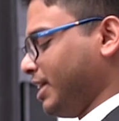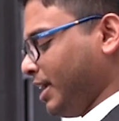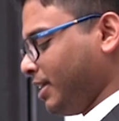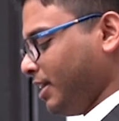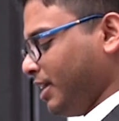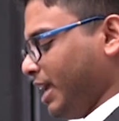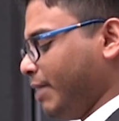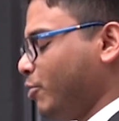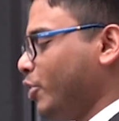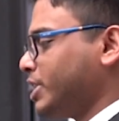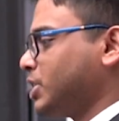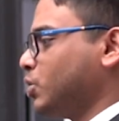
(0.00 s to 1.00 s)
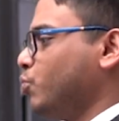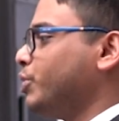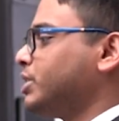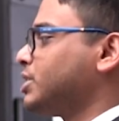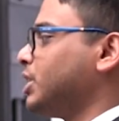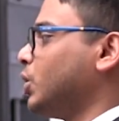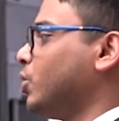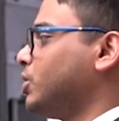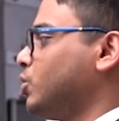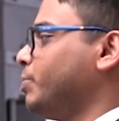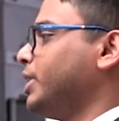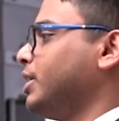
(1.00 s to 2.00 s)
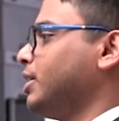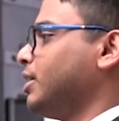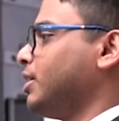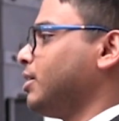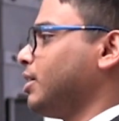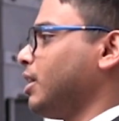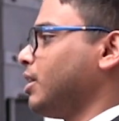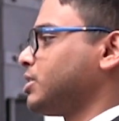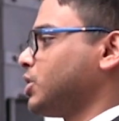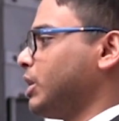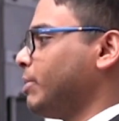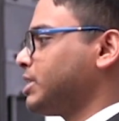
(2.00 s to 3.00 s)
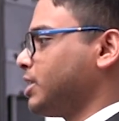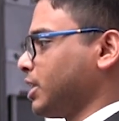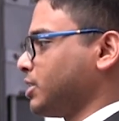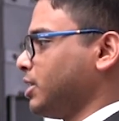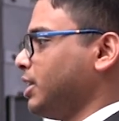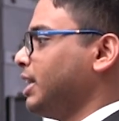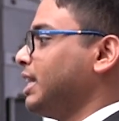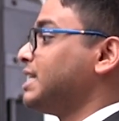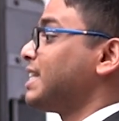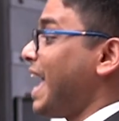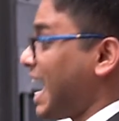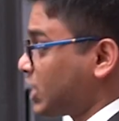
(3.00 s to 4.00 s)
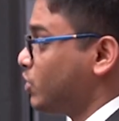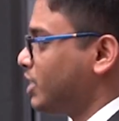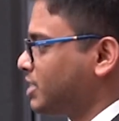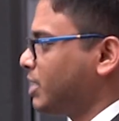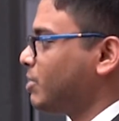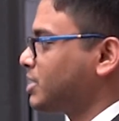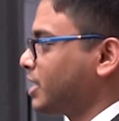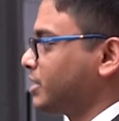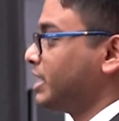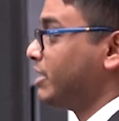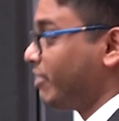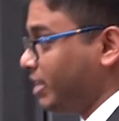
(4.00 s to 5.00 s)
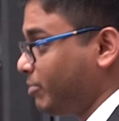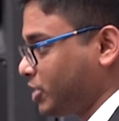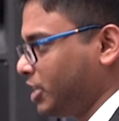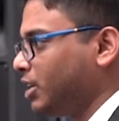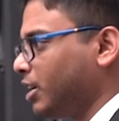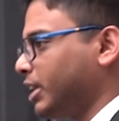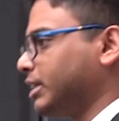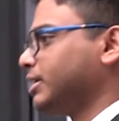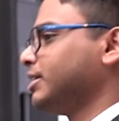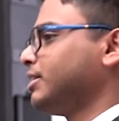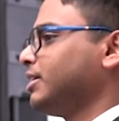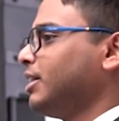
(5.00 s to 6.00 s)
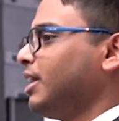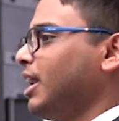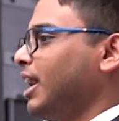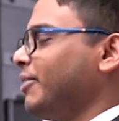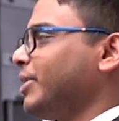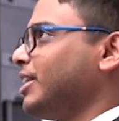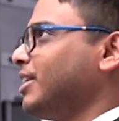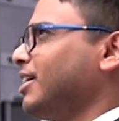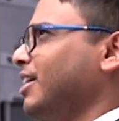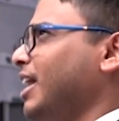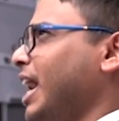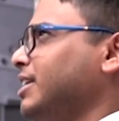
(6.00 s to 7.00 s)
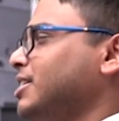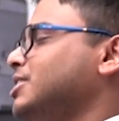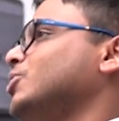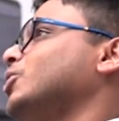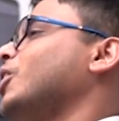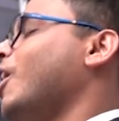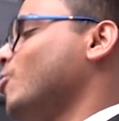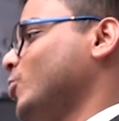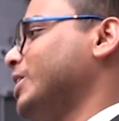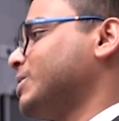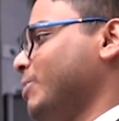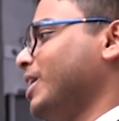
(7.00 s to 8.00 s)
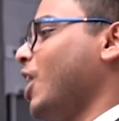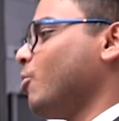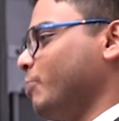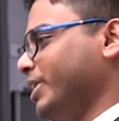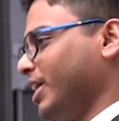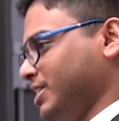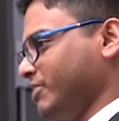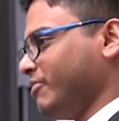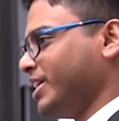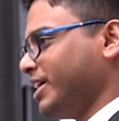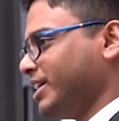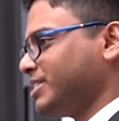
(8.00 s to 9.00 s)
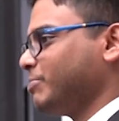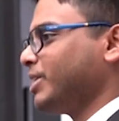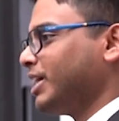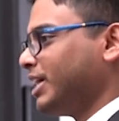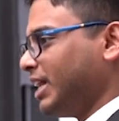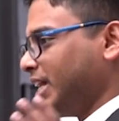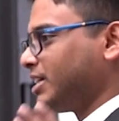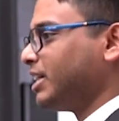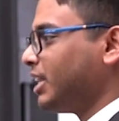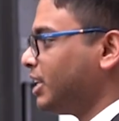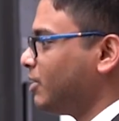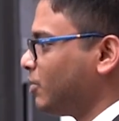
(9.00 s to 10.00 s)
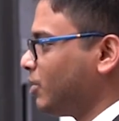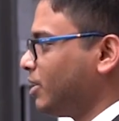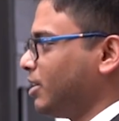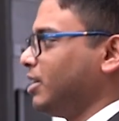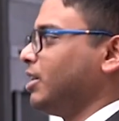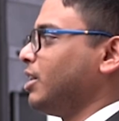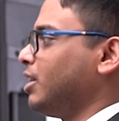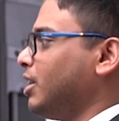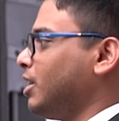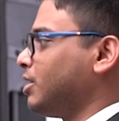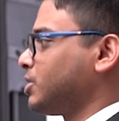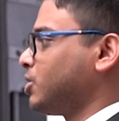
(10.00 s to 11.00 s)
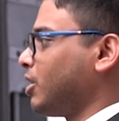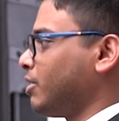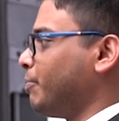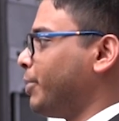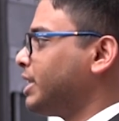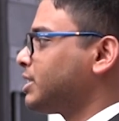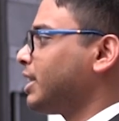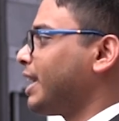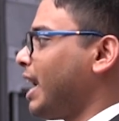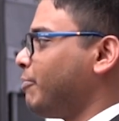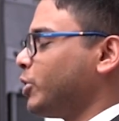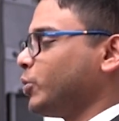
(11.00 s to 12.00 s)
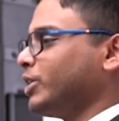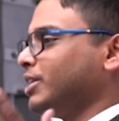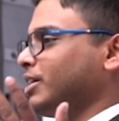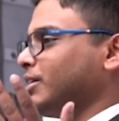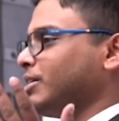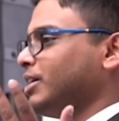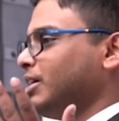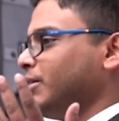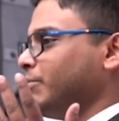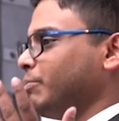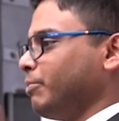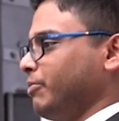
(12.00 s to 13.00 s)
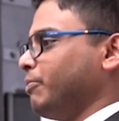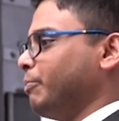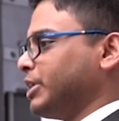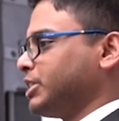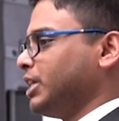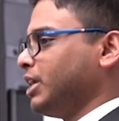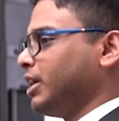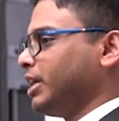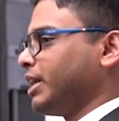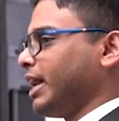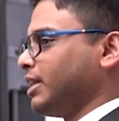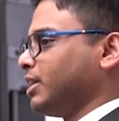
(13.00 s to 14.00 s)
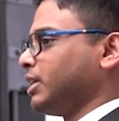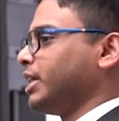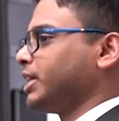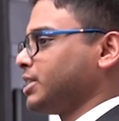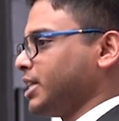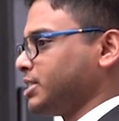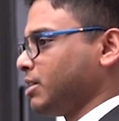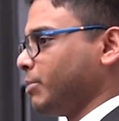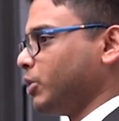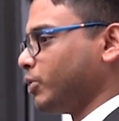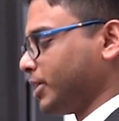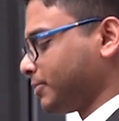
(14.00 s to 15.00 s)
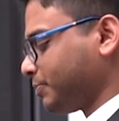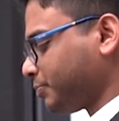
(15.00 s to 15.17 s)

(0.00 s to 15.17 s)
that MOS2, which is known to be a stable structure, is actually a stable structure even in machine learning. I mean, I just don't know how to explain how big achievement it is, but it really sort of bridges the gap between the machine learning and the data science community.